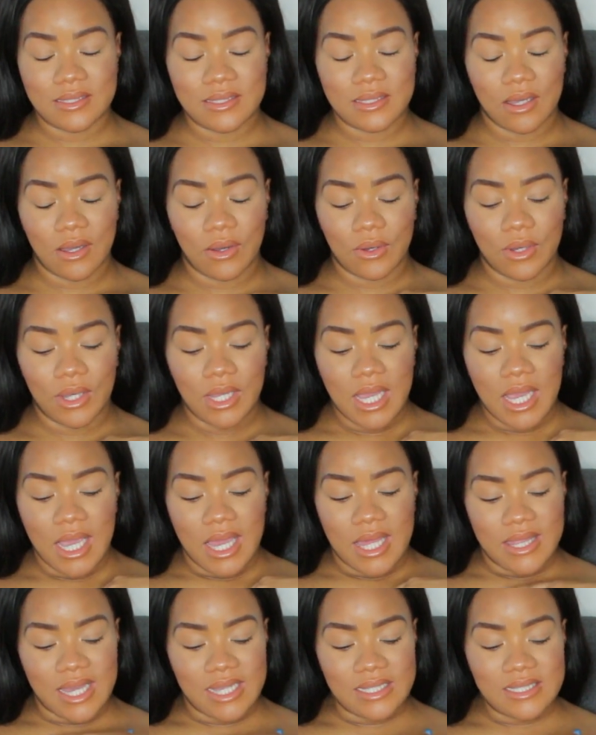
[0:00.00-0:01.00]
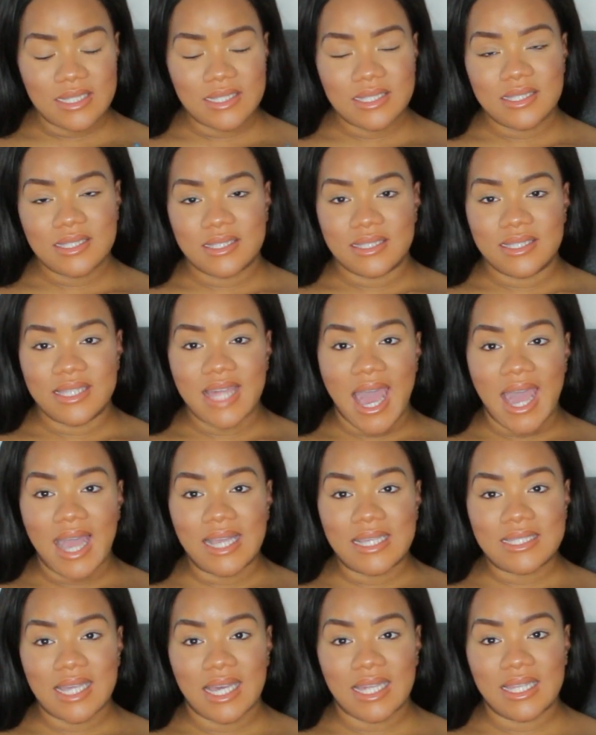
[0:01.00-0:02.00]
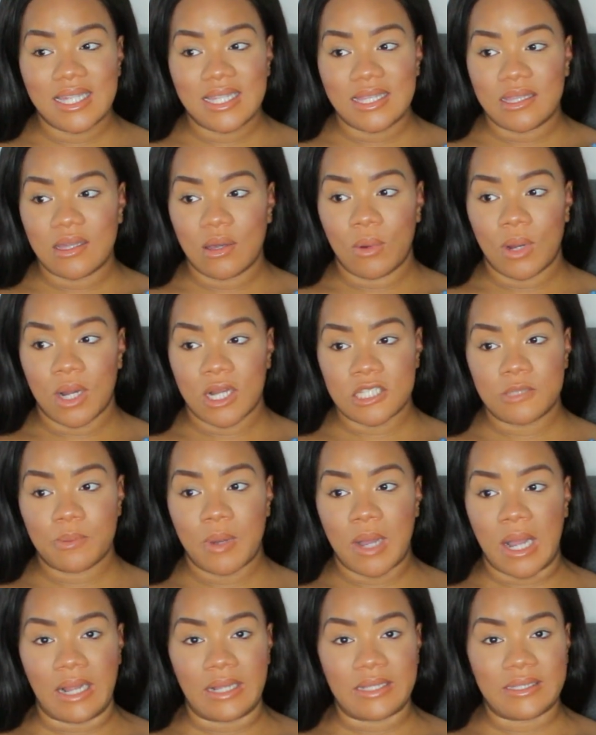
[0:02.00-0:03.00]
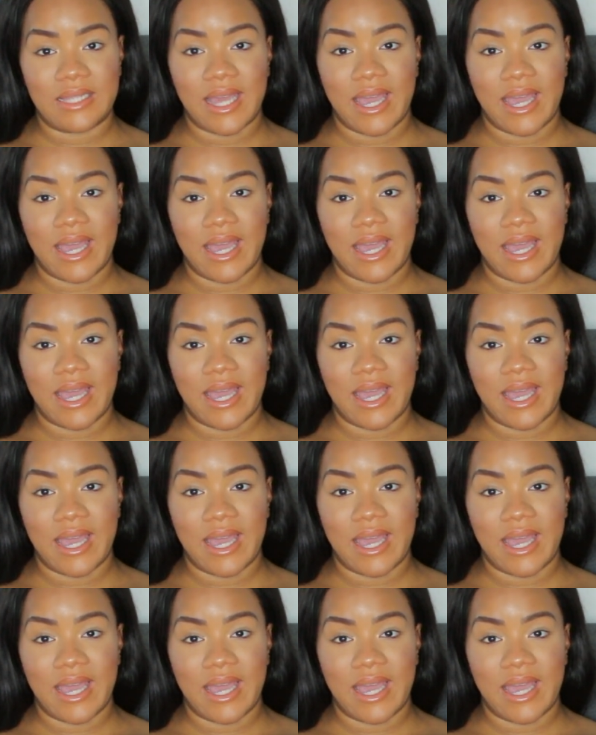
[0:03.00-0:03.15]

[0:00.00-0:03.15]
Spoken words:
So that is, I think, the worst part.